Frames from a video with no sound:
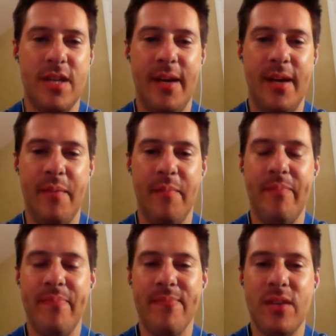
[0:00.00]
I
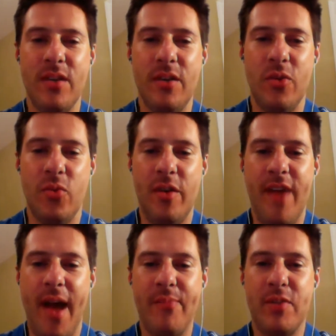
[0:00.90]

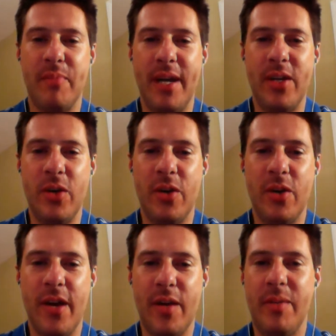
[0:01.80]
revamped my Know Your
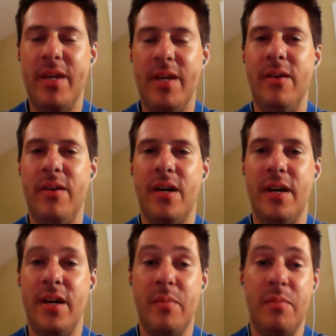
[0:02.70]
Enemy
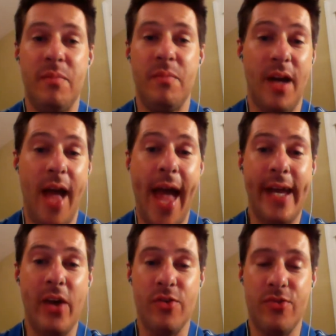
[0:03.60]
in
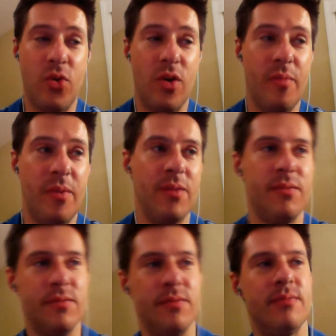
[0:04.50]
Hangout form.
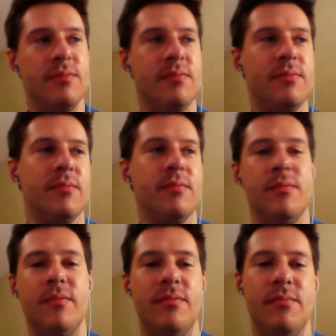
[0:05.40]

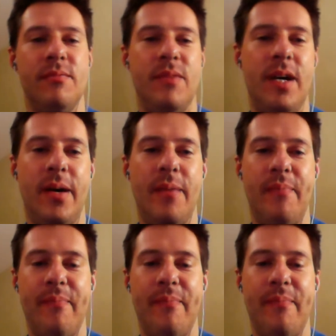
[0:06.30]
I